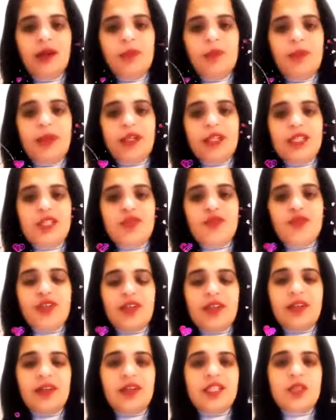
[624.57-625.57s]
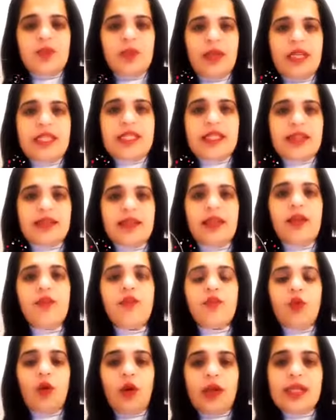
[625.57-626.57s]
Because fear is basically
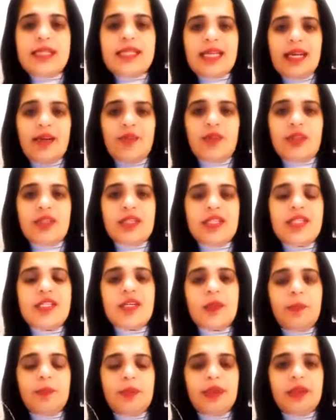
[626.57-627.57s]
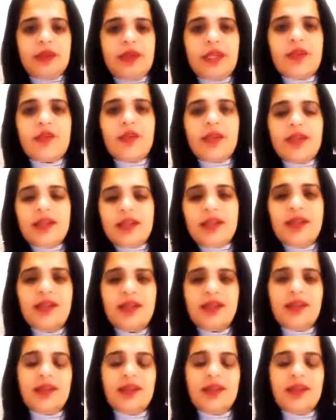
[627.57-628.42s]
false evidence appearing real.